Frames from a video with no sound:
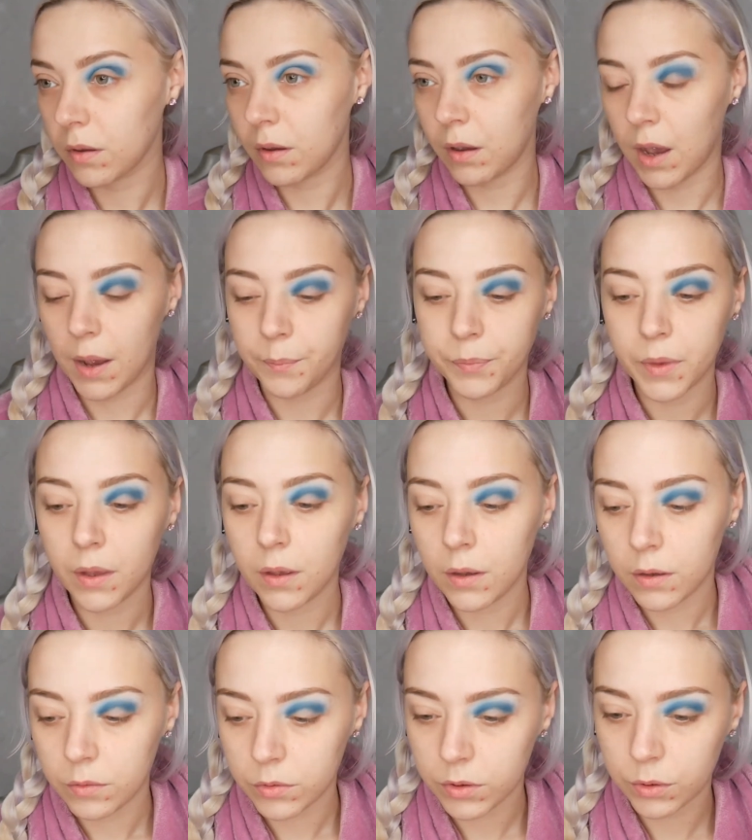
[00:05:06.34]
Okay,
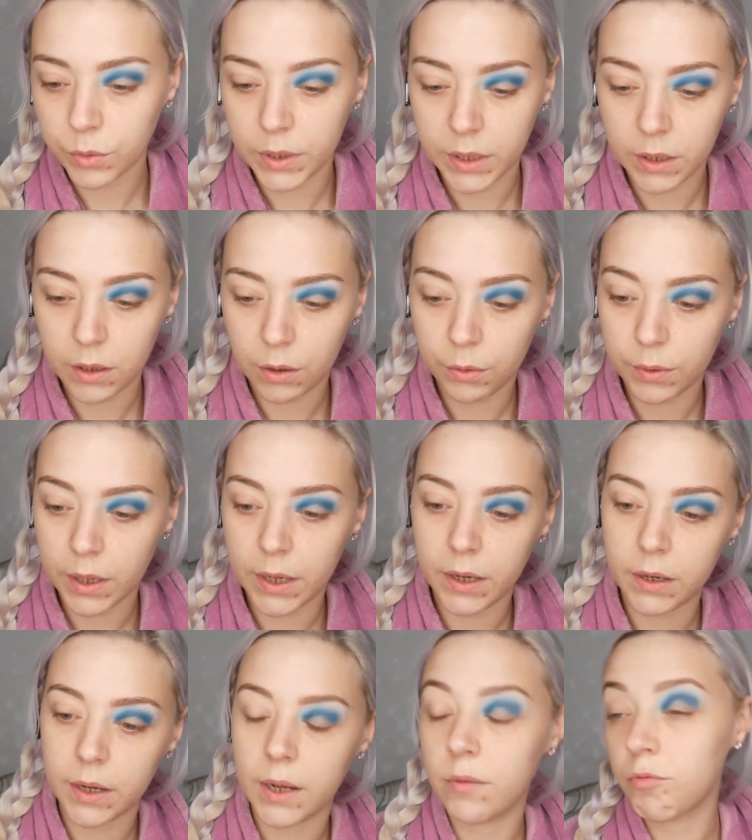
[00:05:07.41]
I'm gonna quickly go
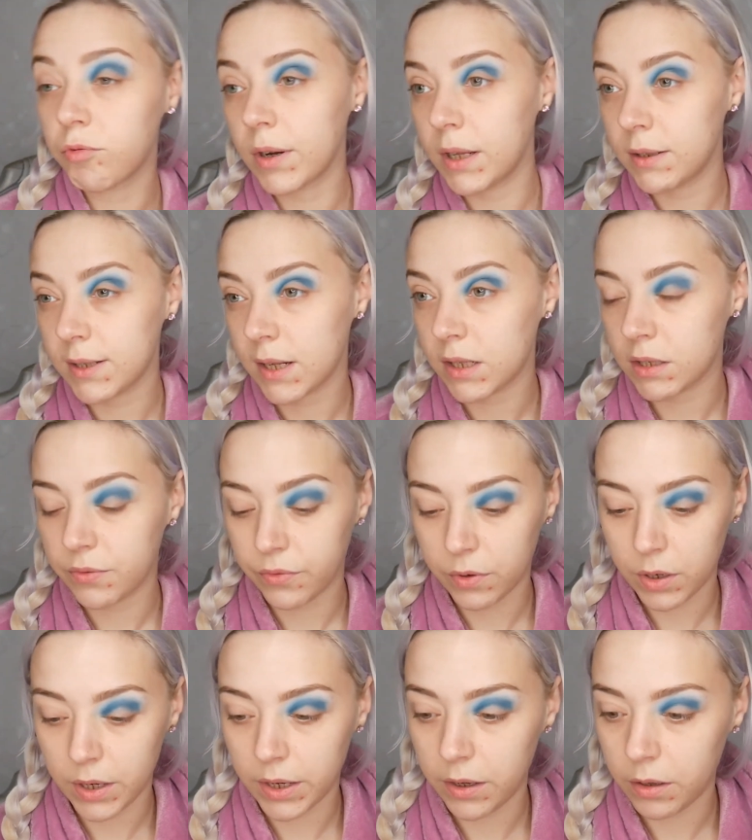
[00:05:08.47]
in and
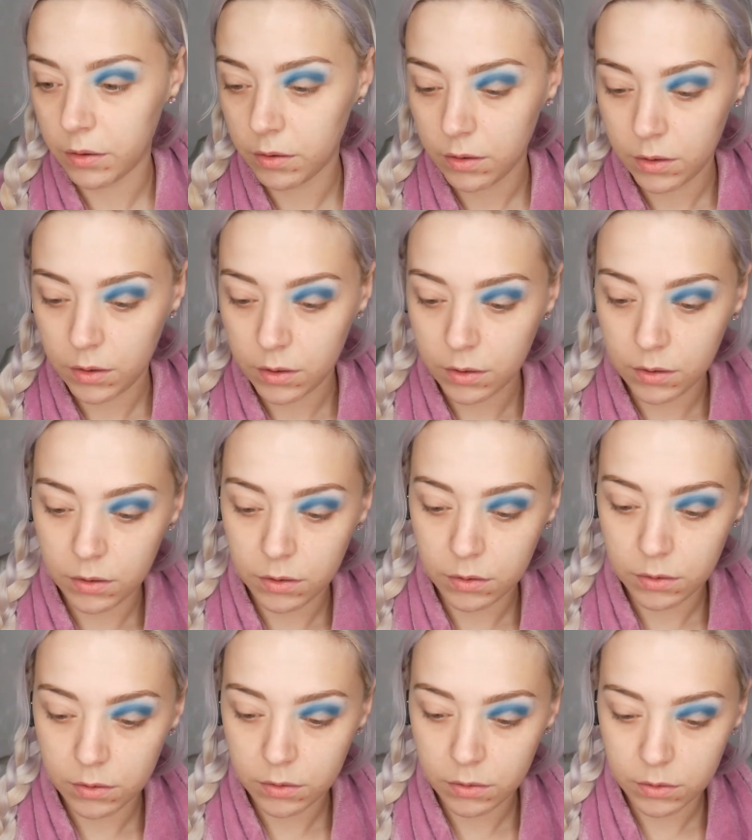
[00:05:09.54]
re-intensify
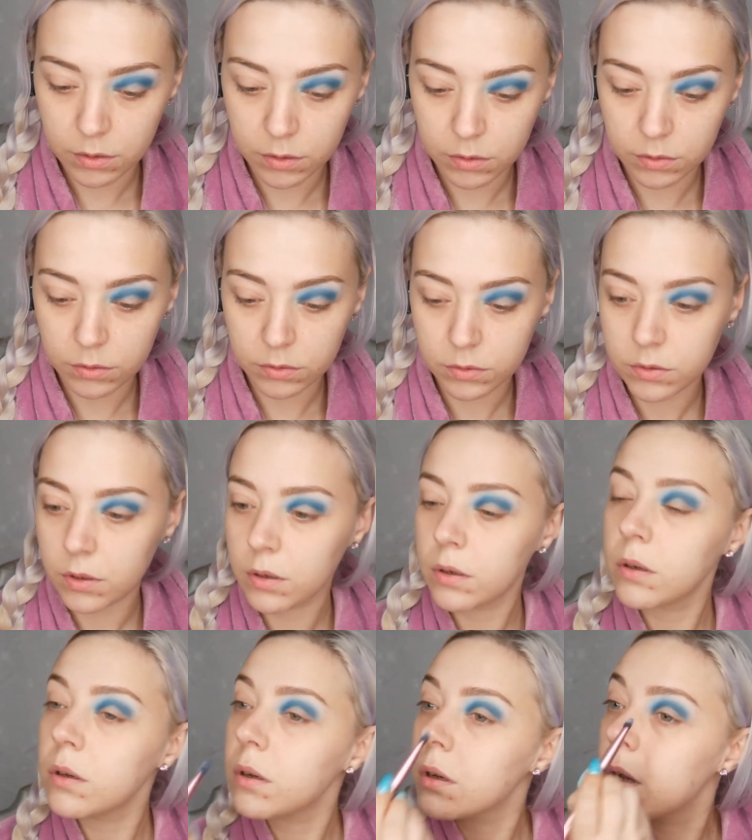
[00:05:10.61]
those
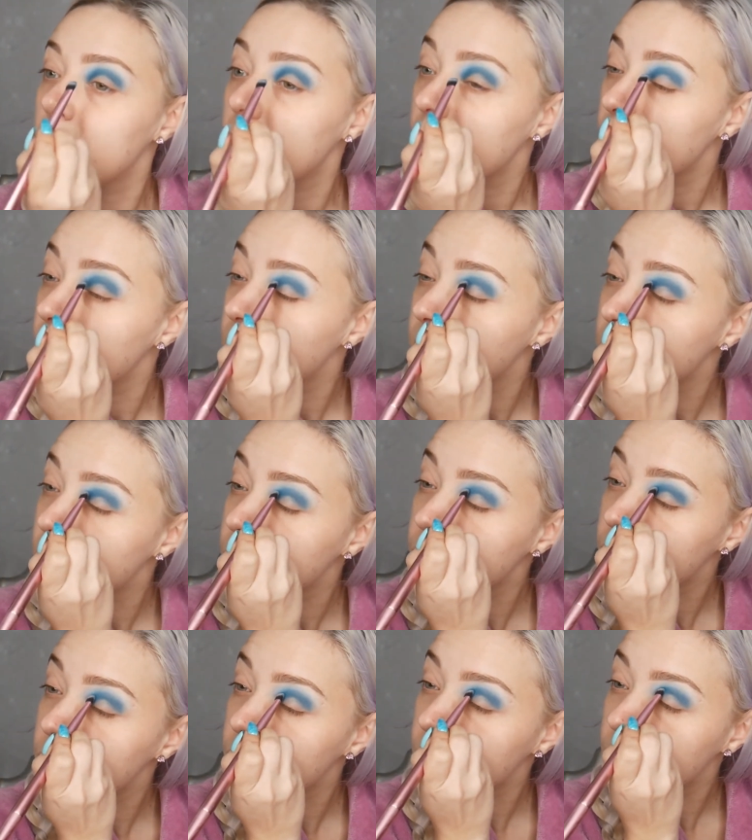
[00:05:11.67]

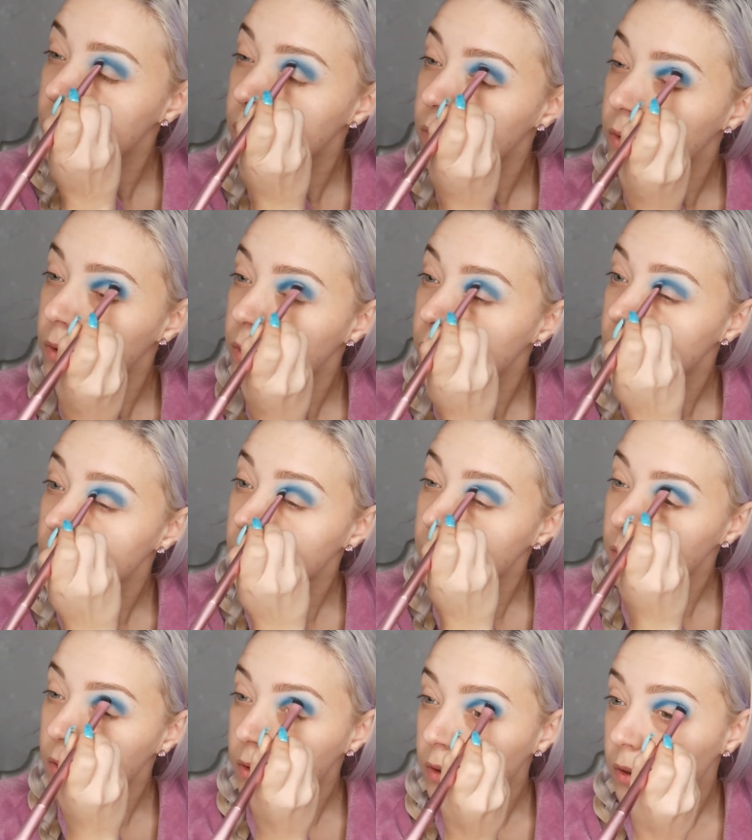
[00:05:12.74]
colours.
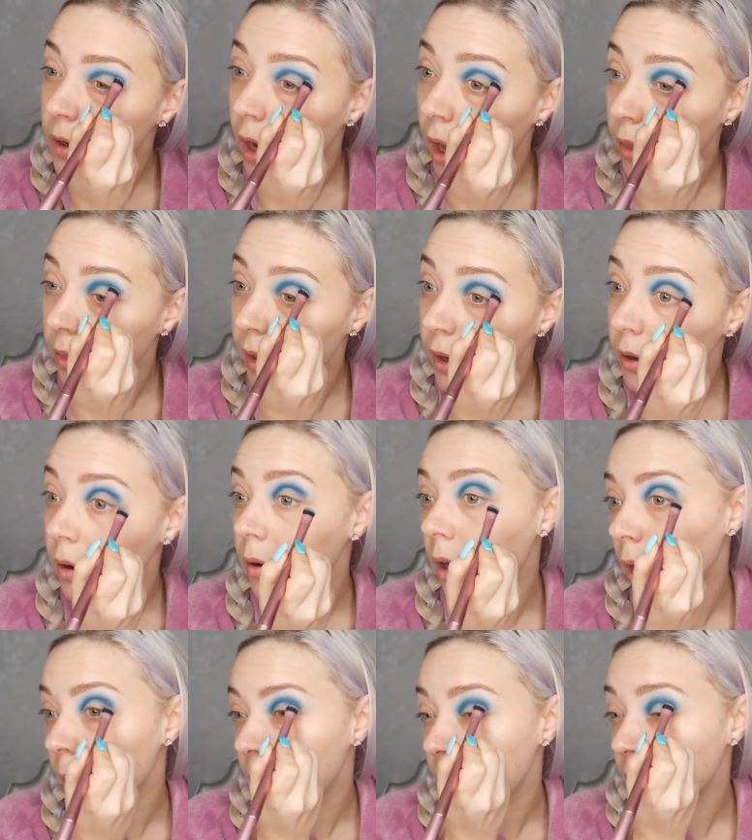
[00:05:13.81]
And then I'll
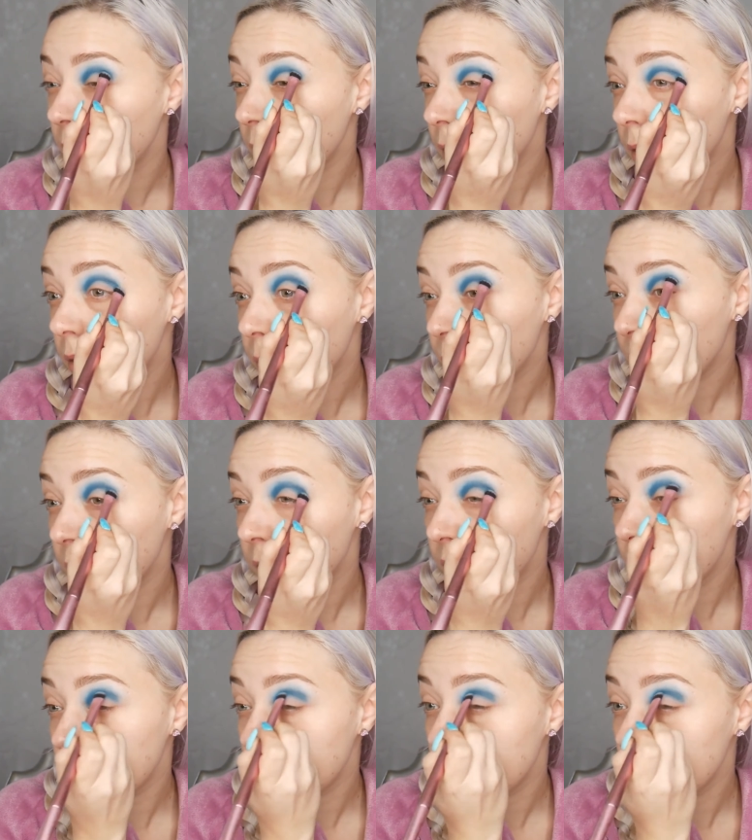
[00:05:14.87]
go in with
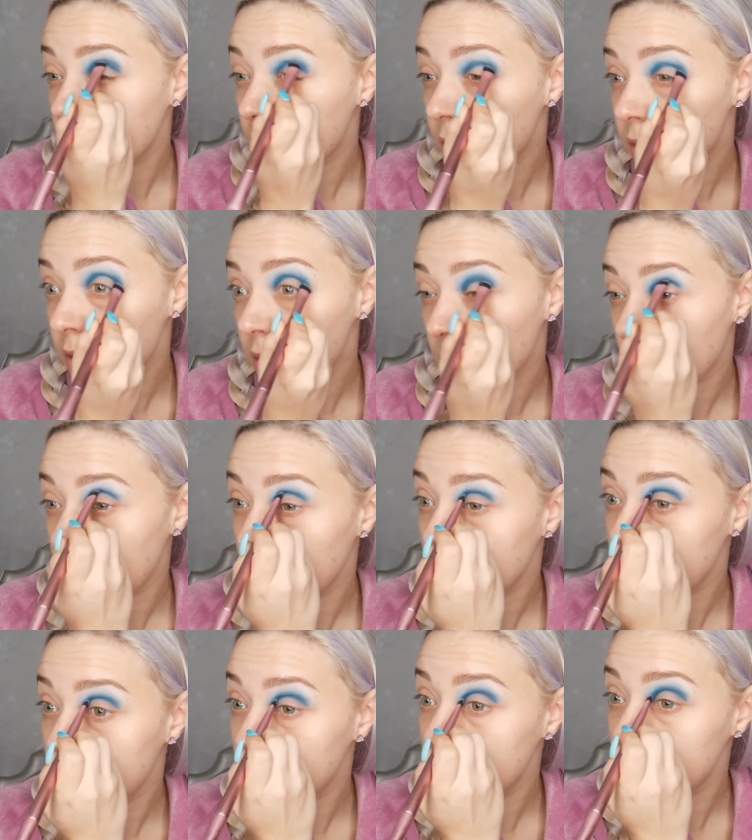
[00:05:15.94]
the base
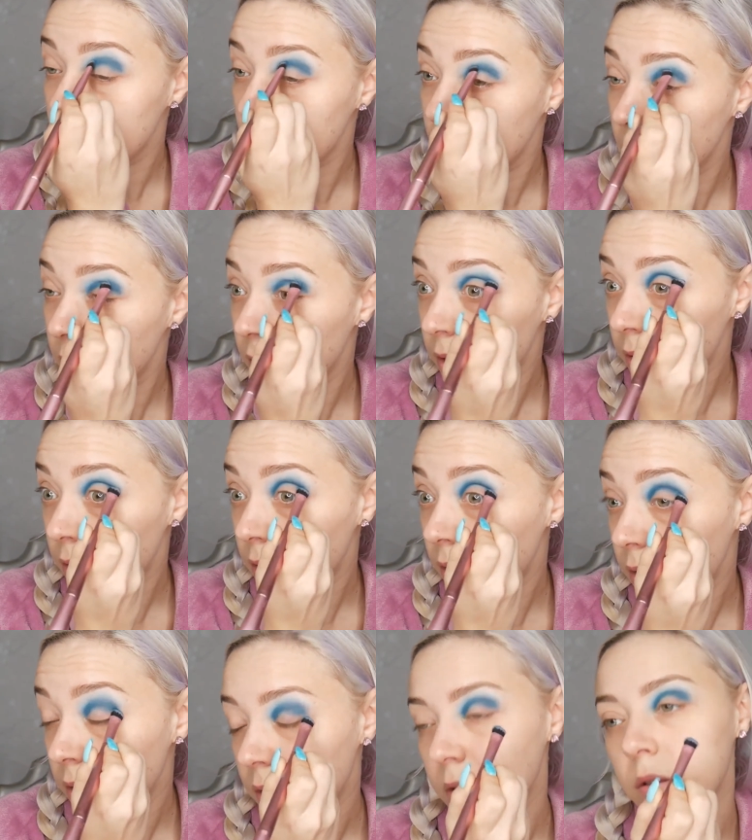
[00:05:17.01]
and
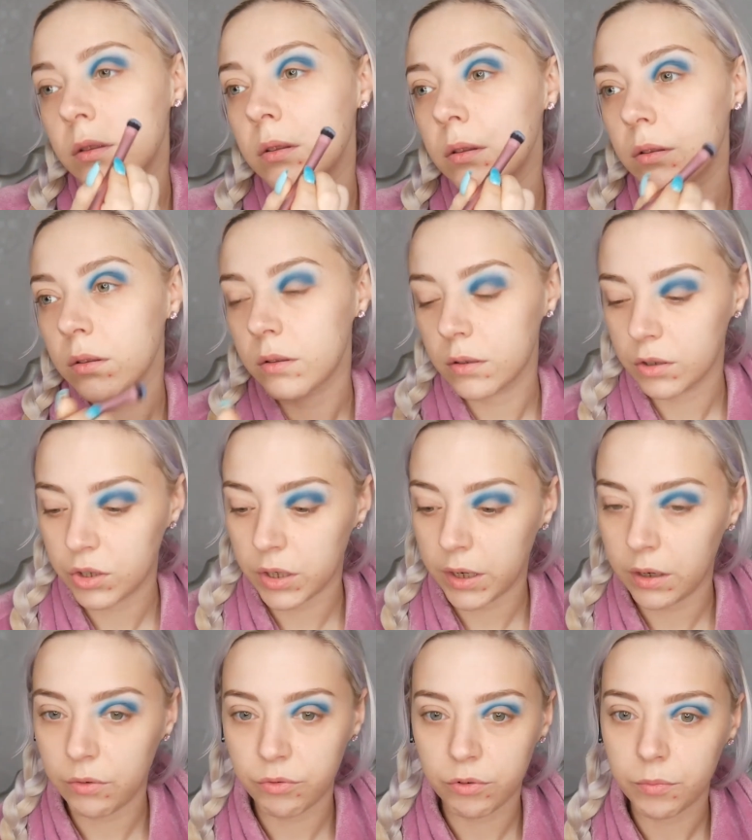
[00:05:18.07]
the
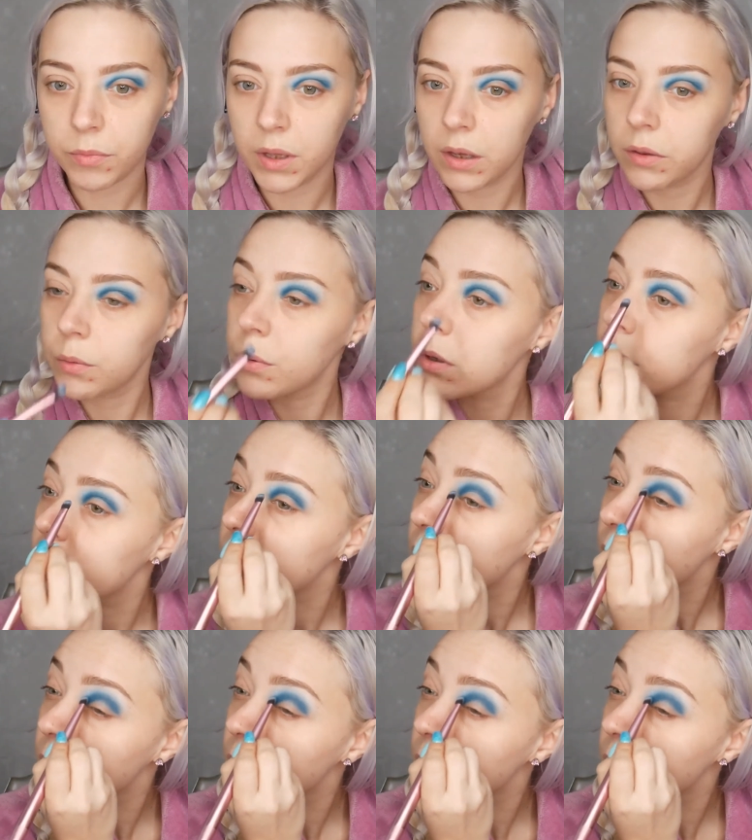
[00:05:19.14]
shade from the other one.